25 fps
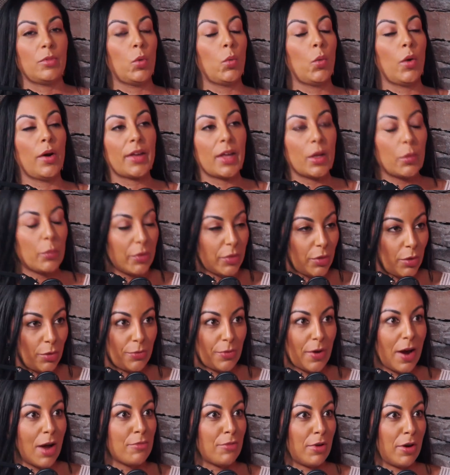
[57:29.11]
working with you
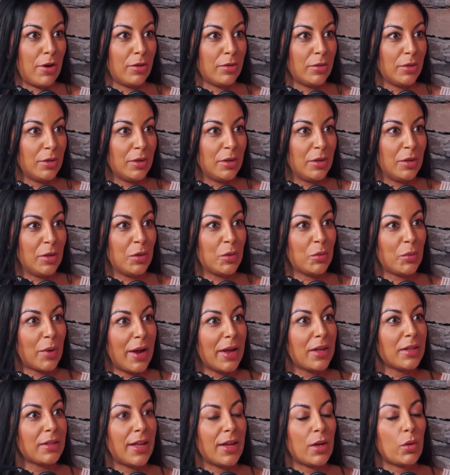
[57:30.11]
forever,
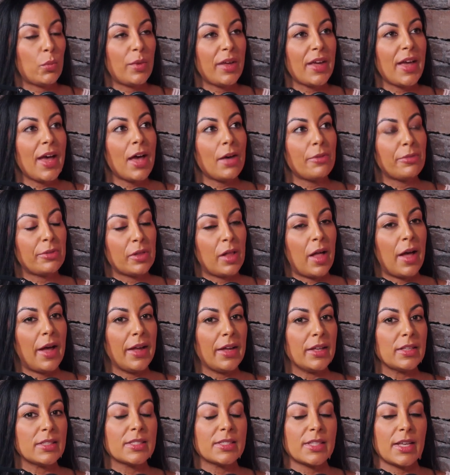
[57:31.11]
right? Like we have
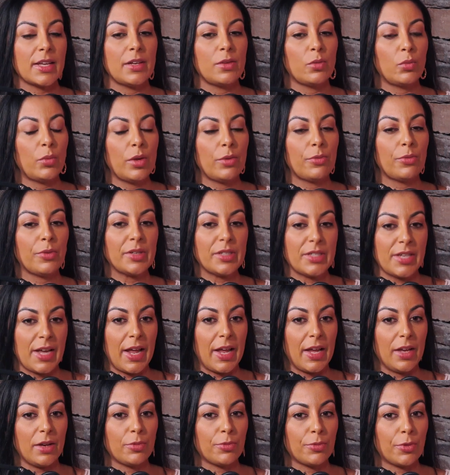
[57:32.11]
clients that we've
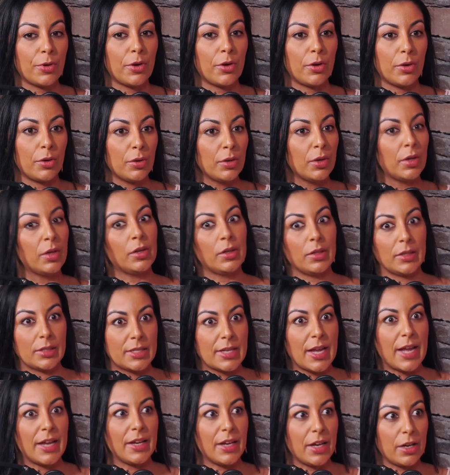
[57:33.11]
retained for
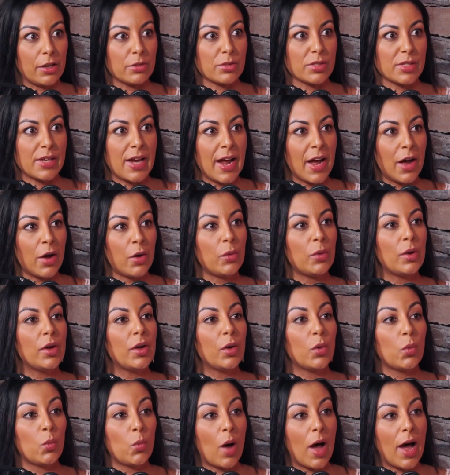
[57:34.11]
10 years now.
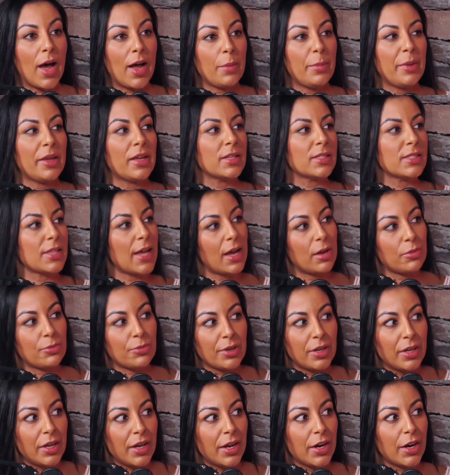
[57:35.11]
Why? Because
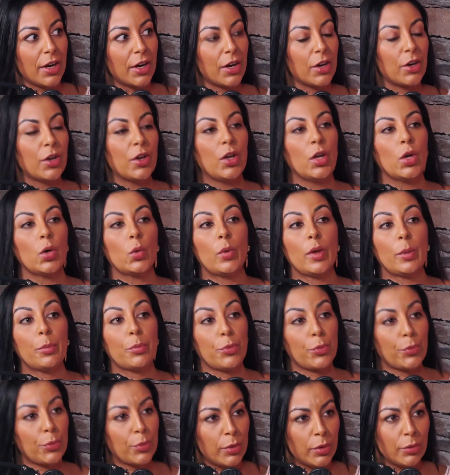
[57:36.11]
every year we
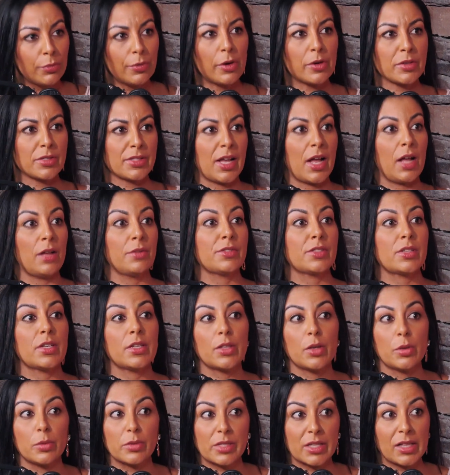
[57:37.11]
prove ourselves
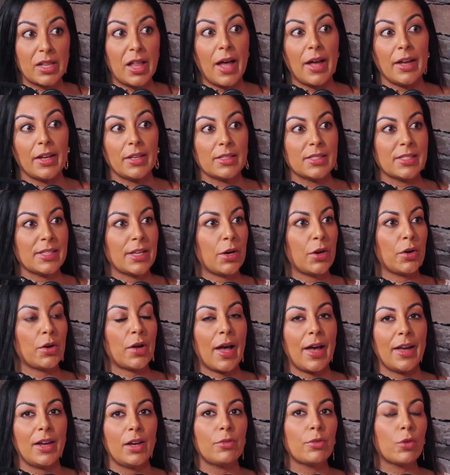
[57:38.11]
to those clients that are
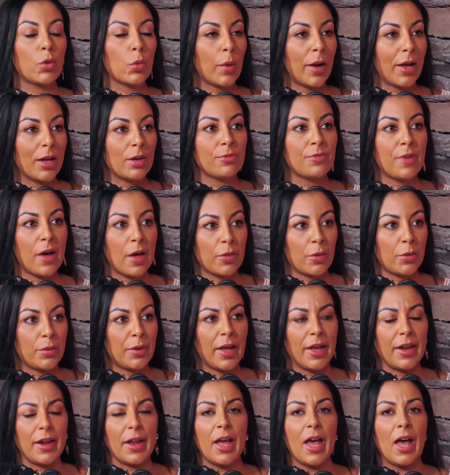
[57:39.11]
kind of
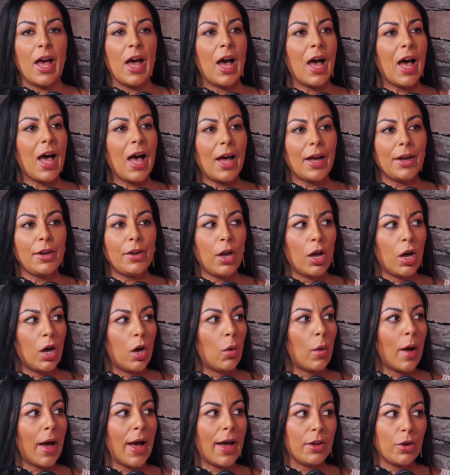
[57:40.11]
grandfathered in. I
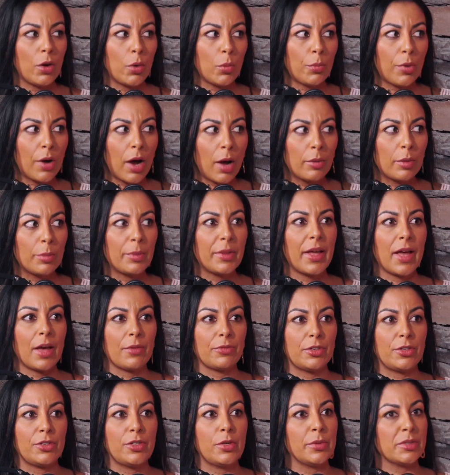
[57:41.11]
know I don't probably
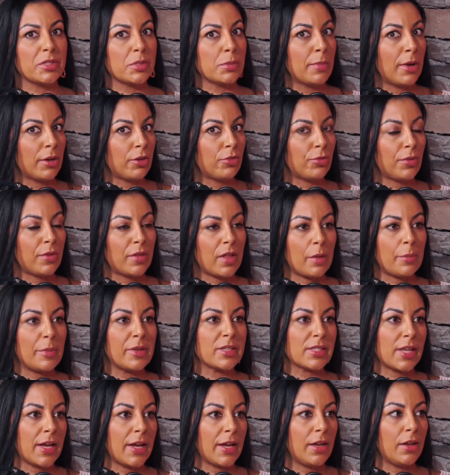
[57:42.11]
have to do as much for them
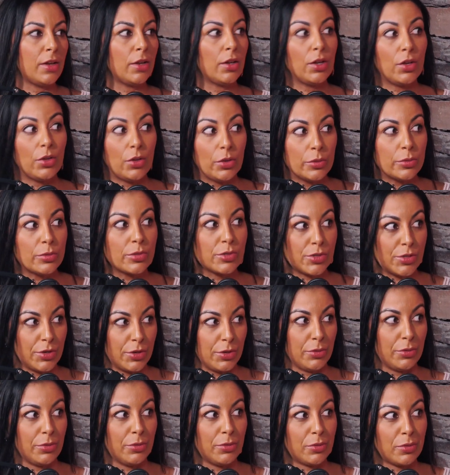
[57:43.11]
as I used
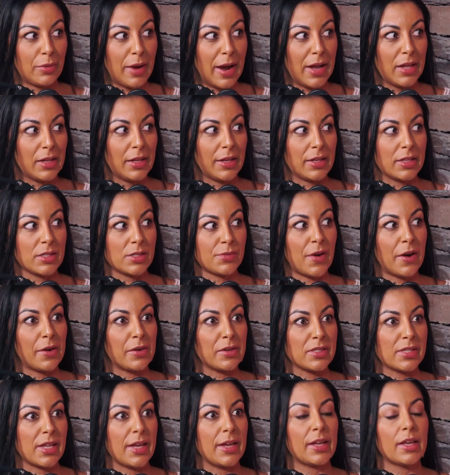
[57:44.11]
to, right? Like as
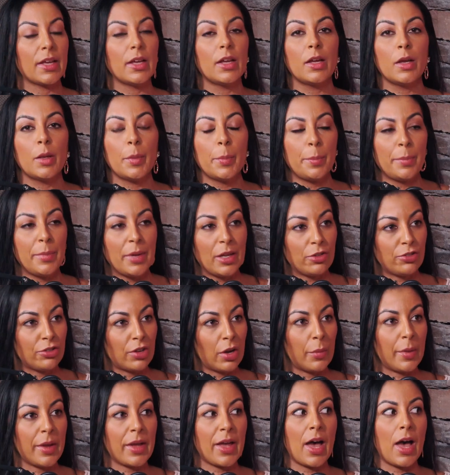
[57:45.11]
far as like me
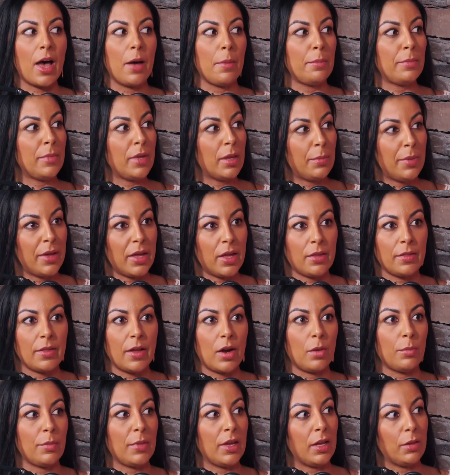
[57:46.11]
showing up, me being
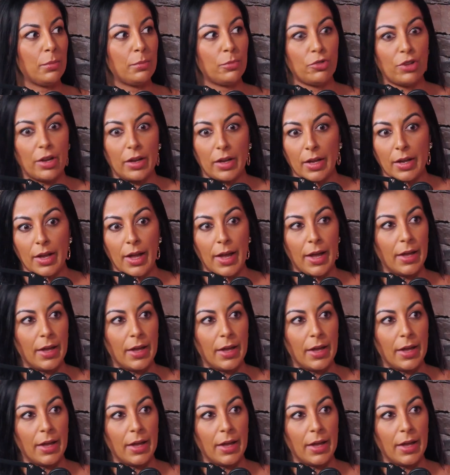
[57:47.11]
there, me shaking